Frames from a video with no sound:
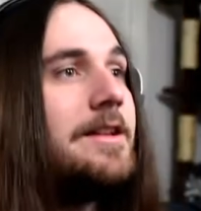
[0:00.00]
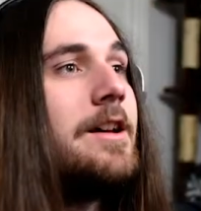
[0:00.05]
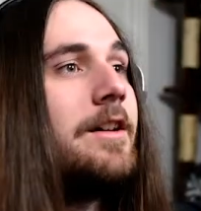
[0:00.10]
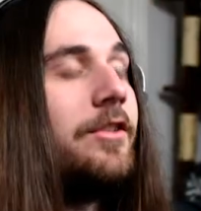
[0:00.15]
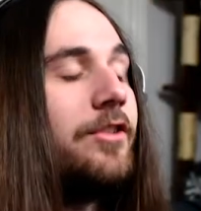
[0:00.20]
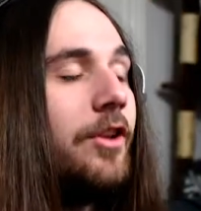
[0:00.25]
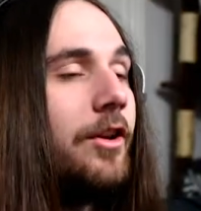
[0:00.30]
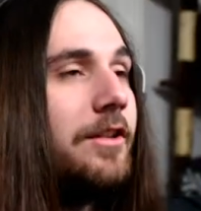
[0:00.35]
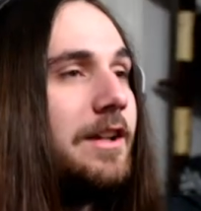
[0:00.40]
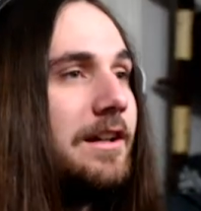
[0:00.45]

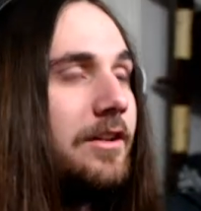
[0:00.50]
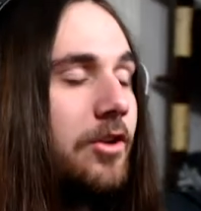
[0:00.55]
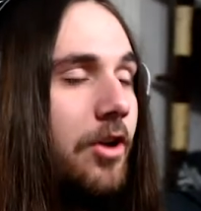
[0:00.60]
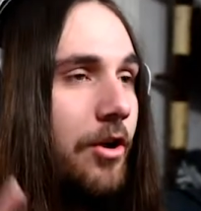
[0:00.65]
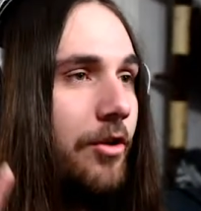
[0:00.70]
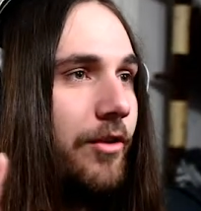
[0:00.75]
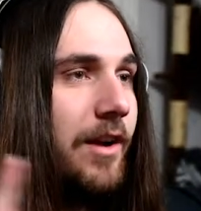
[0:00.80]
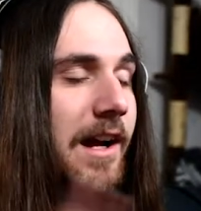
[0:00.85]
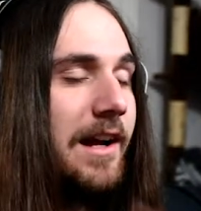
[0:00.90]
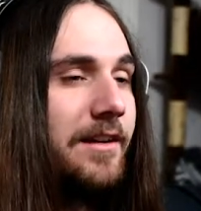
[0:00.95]
So I need to go
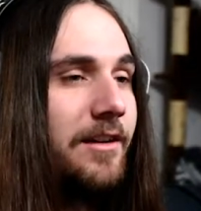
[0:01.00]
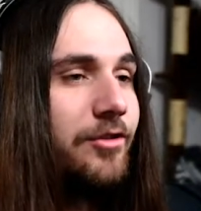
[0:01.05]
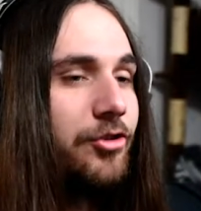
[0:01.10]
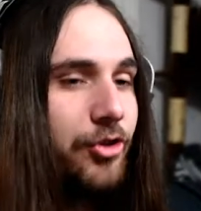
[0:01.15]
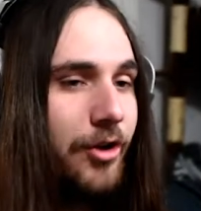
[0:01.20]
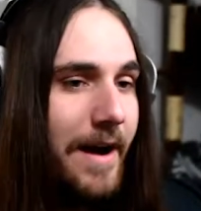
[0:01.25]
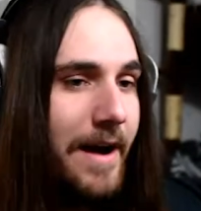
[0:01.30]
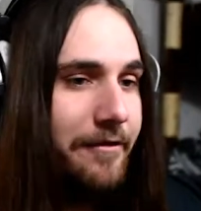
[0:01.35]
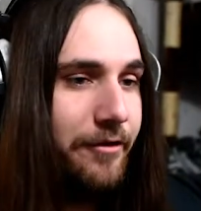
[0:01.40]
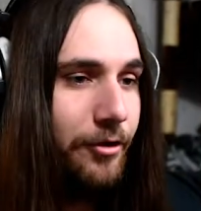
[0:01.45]
around and
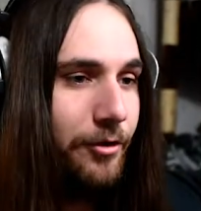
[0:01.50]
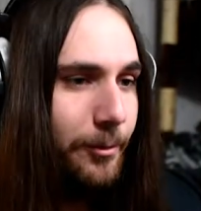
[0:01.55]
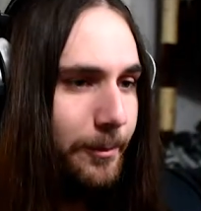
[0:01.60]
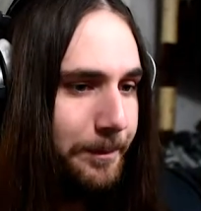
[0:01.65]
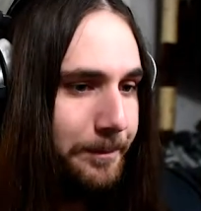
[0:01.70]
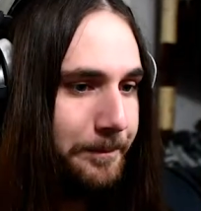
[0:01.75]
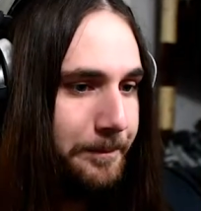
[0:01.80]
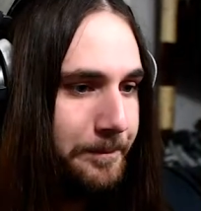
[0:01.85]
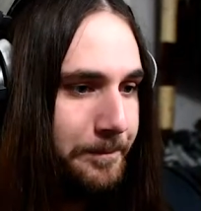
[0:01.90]
travel.